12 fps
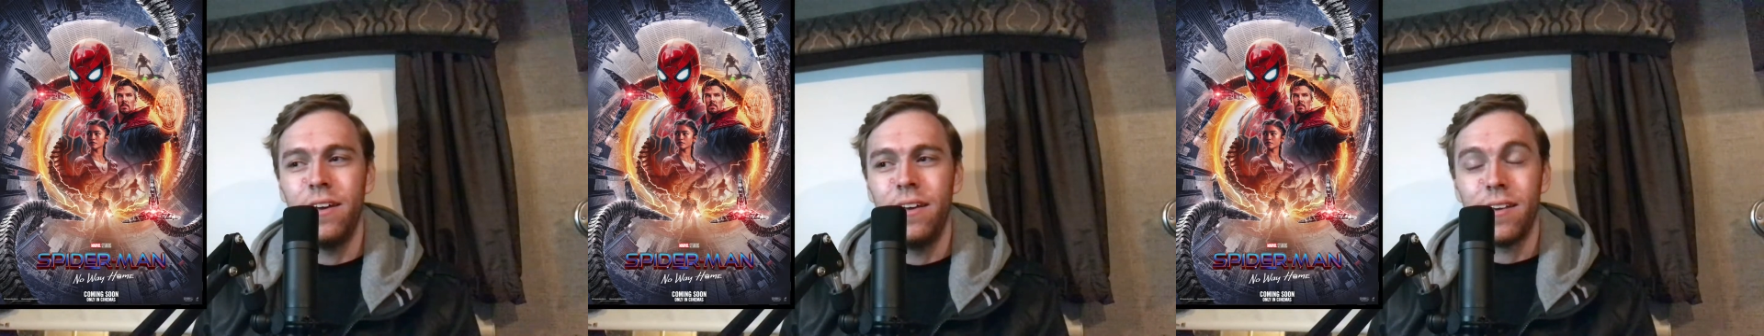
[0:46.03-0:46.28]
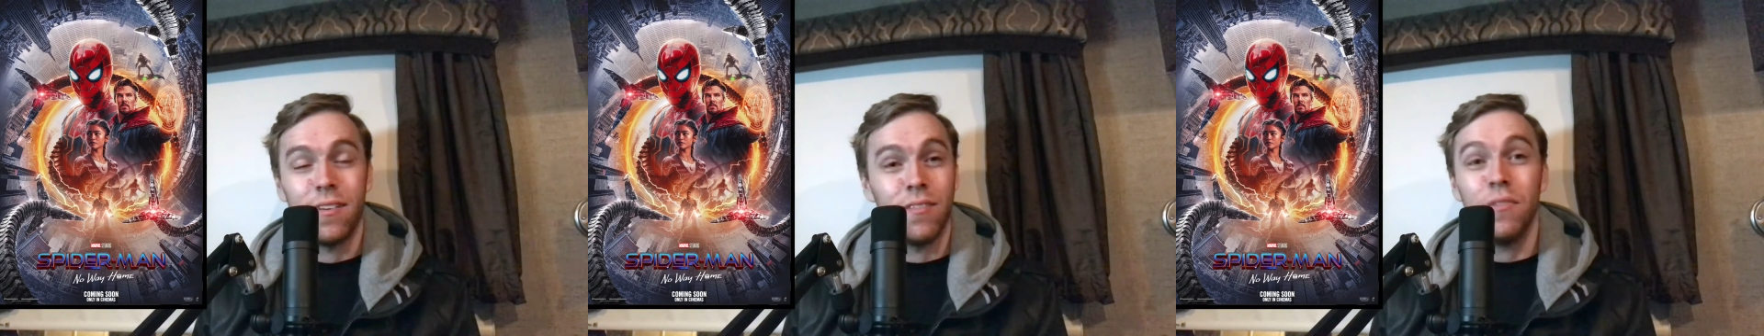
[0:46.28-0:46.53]

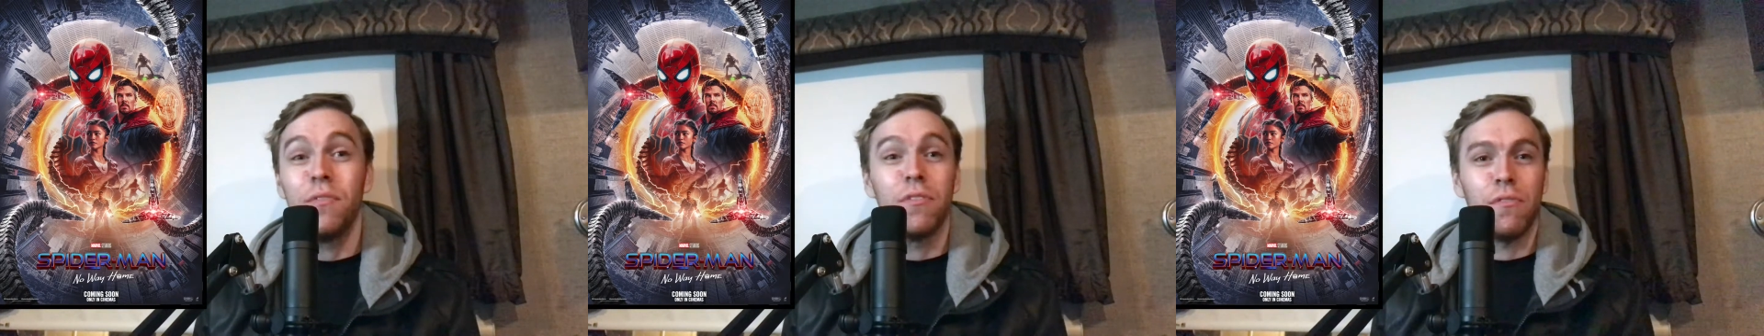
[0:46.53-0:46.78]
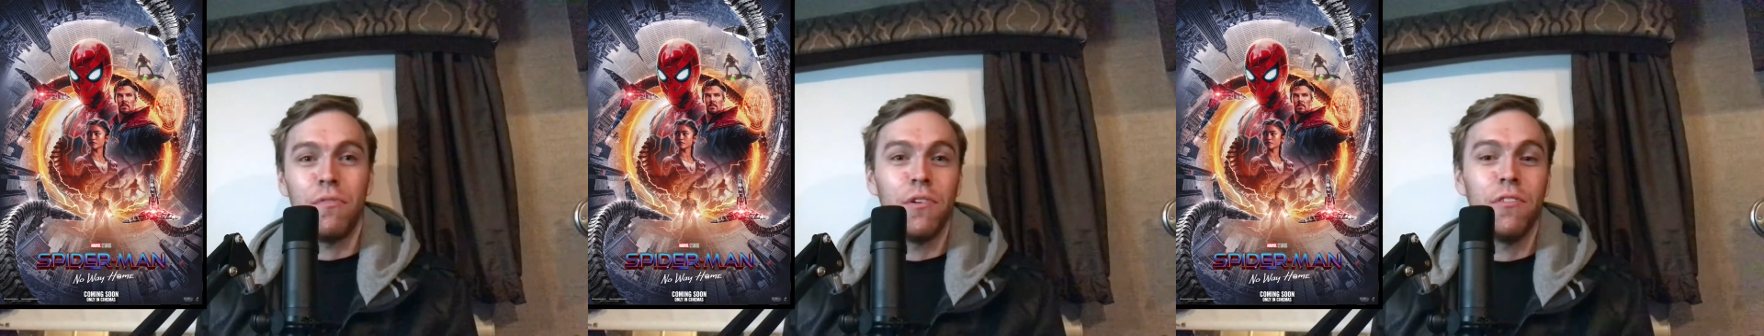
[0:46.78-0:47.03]
Because if it was a
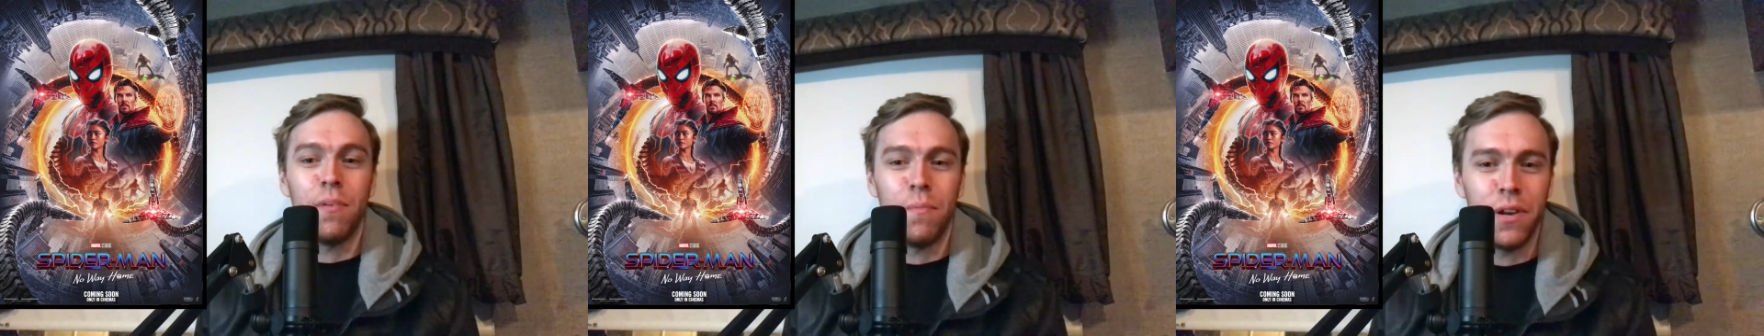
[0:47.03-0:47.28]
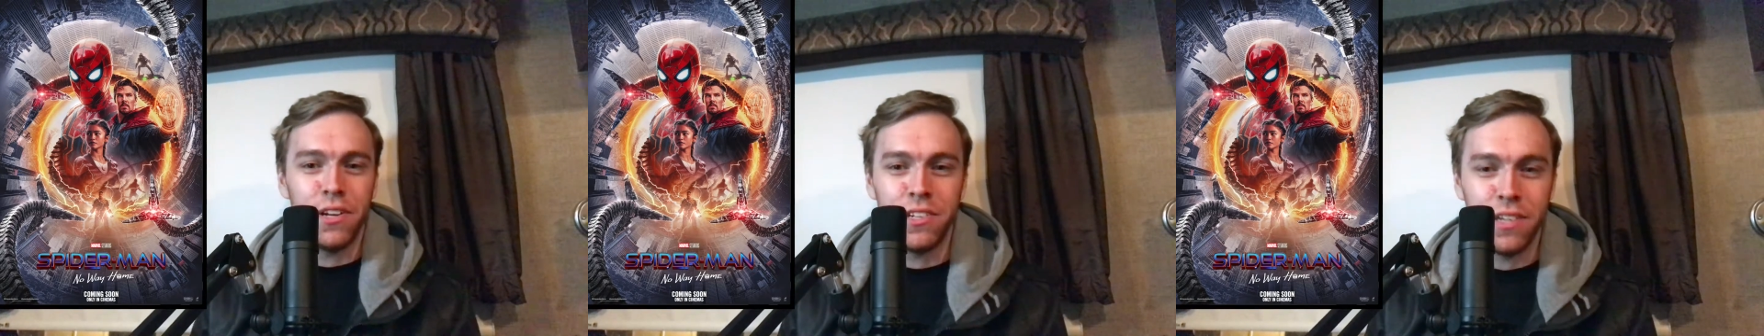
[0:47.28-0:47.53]
first
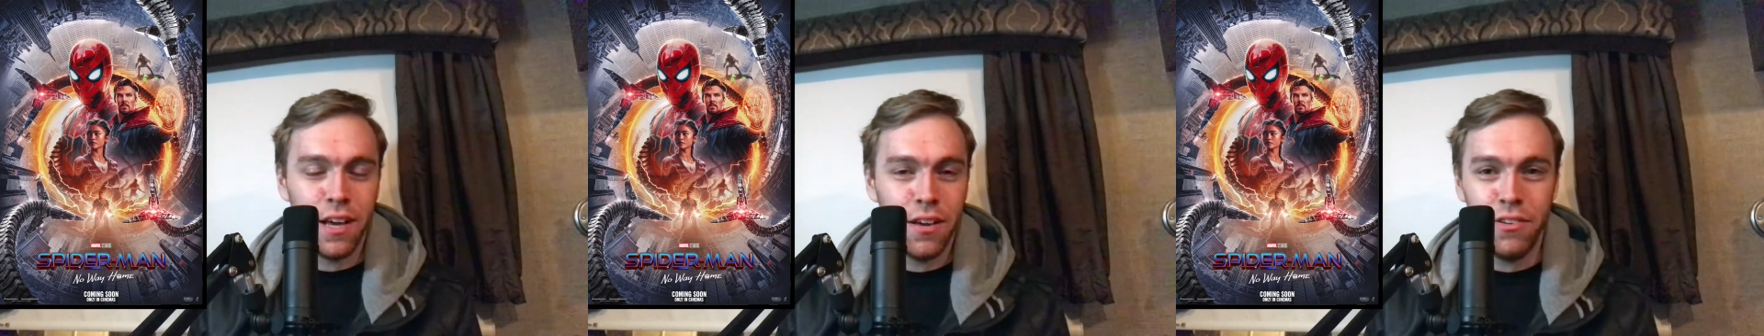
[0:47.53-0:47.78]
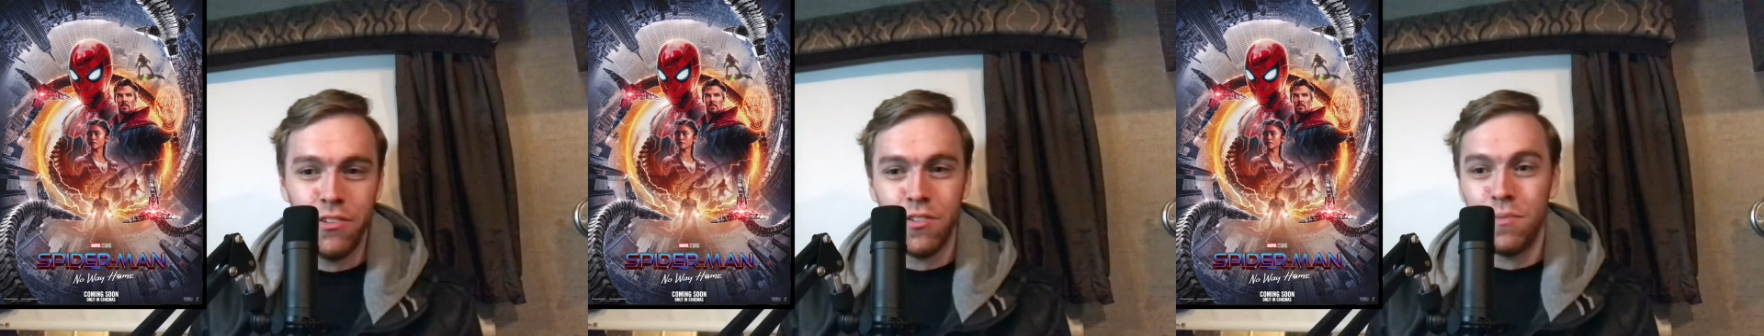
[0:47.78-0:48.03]
impression, I
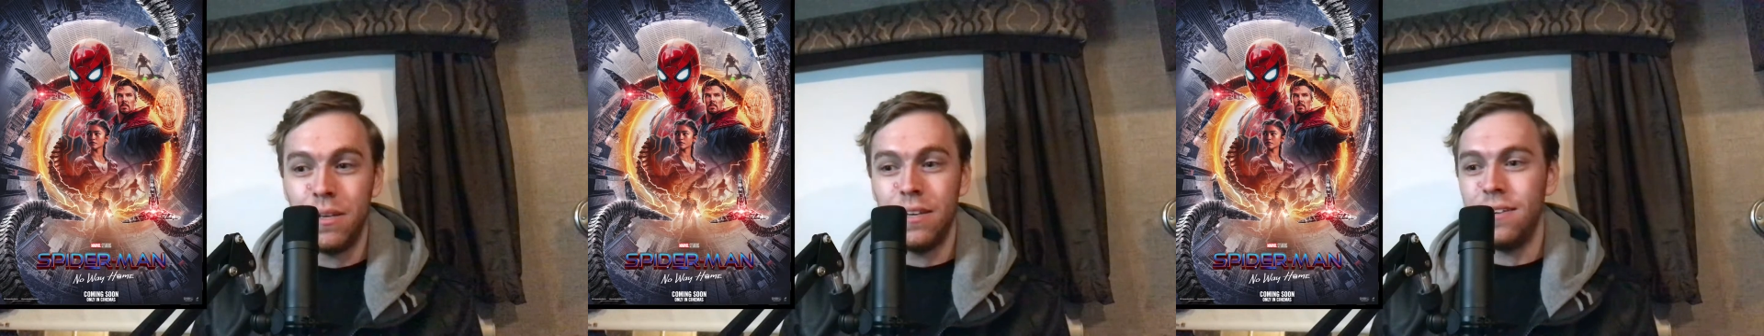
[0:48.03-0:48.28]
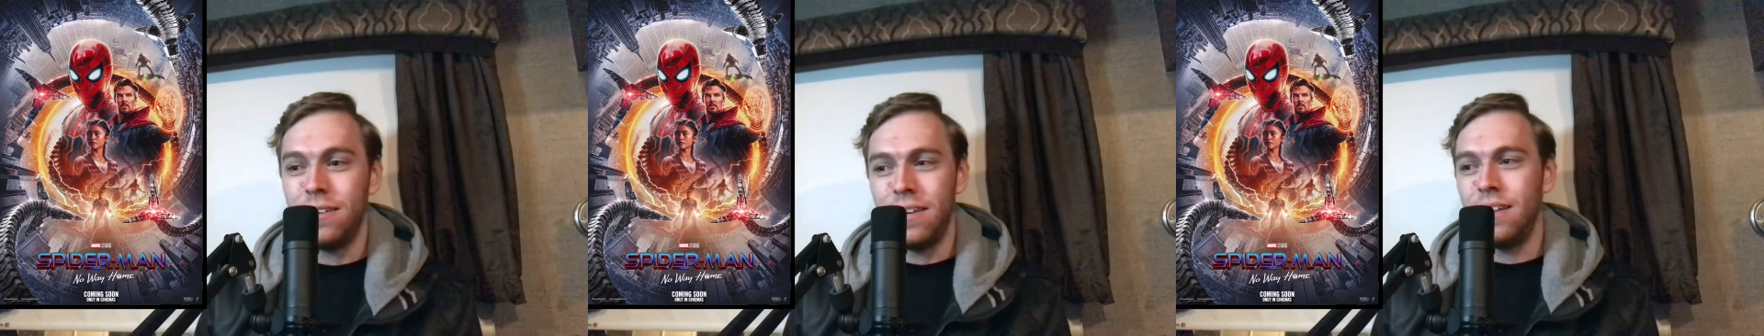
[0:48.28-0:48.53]
would just
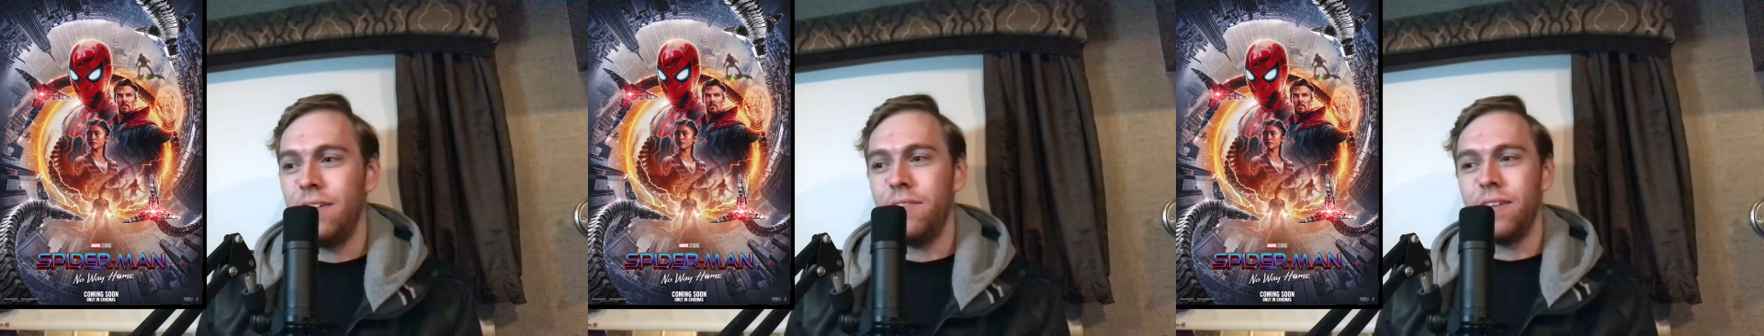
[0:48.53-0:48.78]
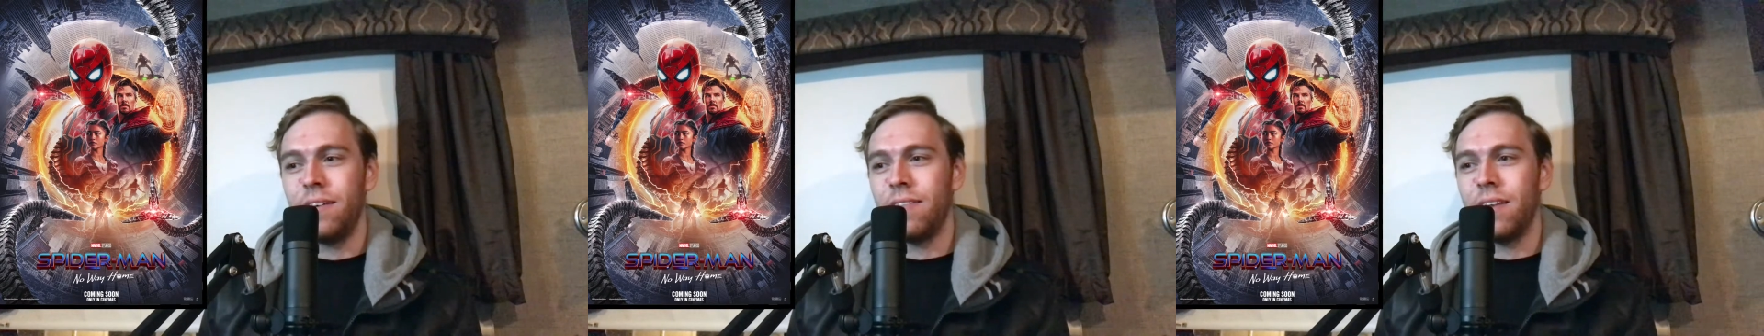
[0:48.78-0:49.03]
be giddy with
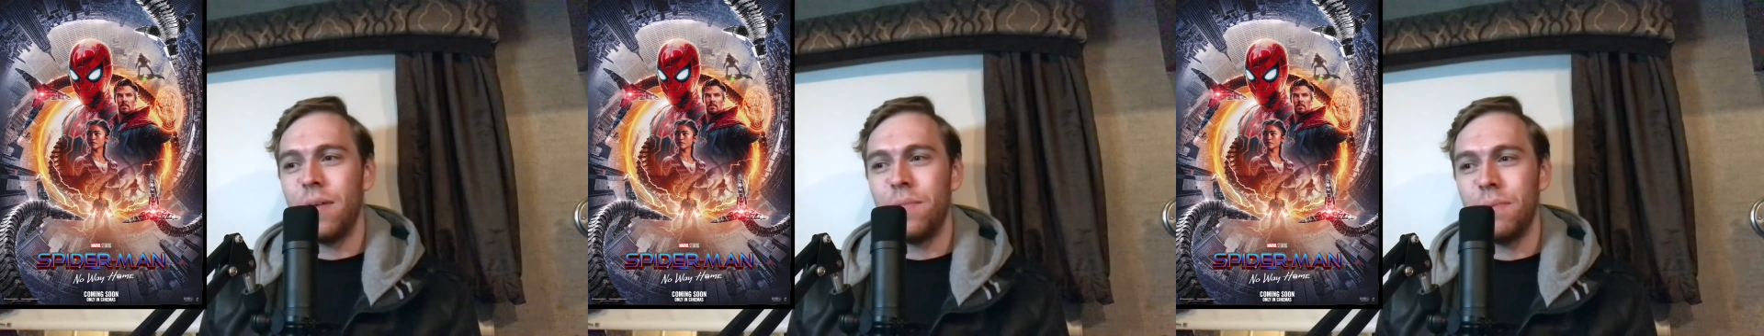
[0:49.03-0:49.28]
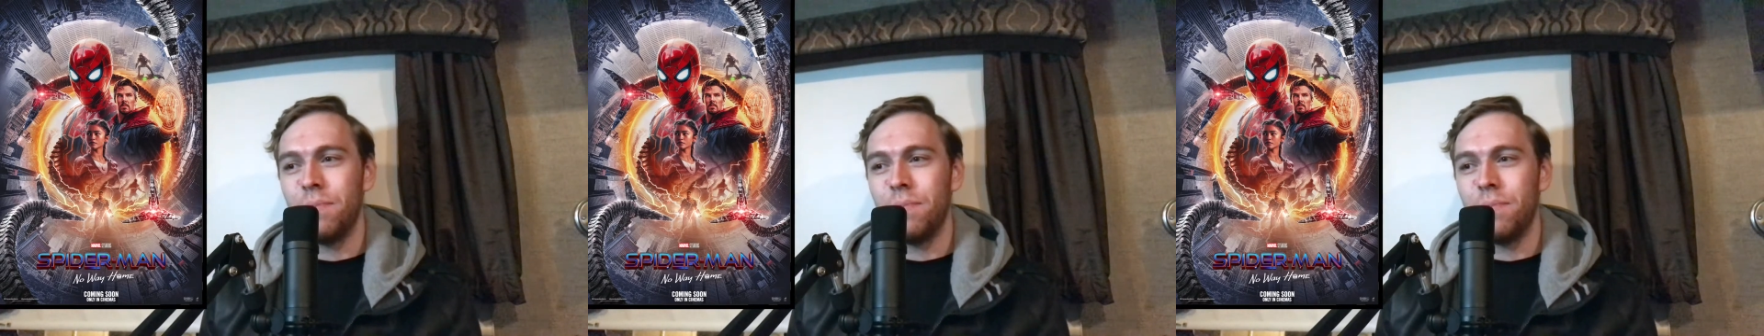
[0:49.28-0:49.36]
excitement,